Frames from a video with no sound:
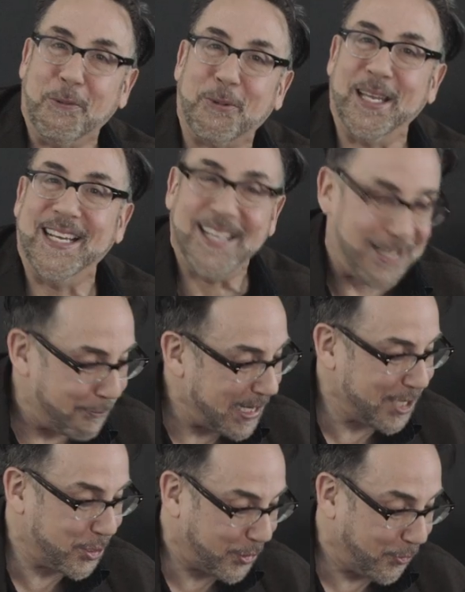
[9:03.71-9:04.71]
if you play a
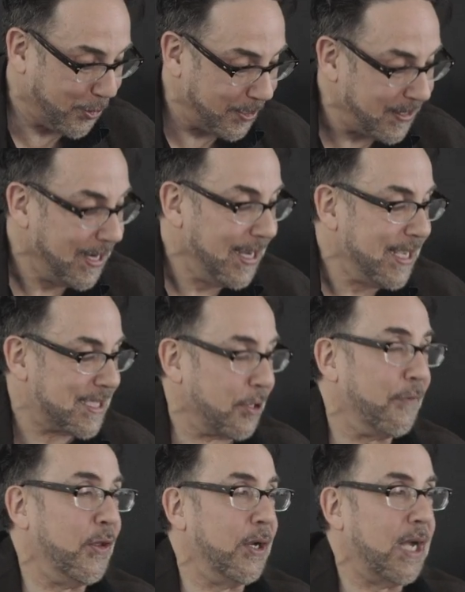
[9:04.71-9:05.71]
major chord.
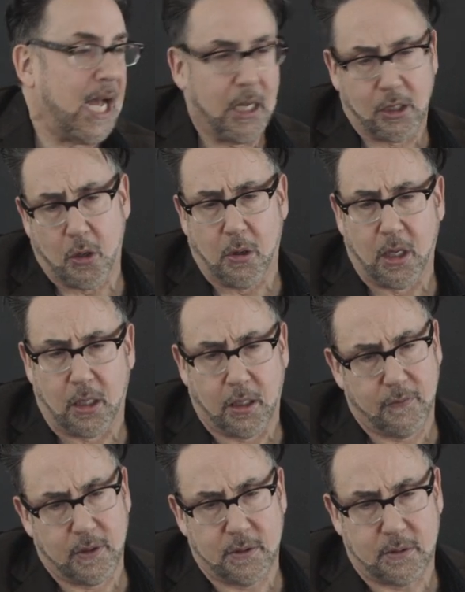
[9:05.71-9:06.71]
So there, I know I'll
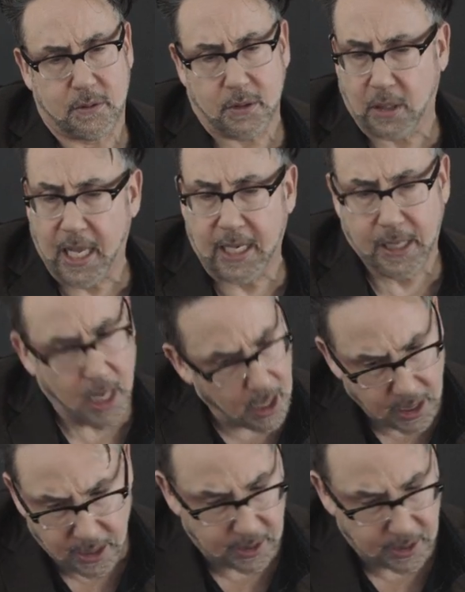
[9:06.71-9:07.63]
live till I die.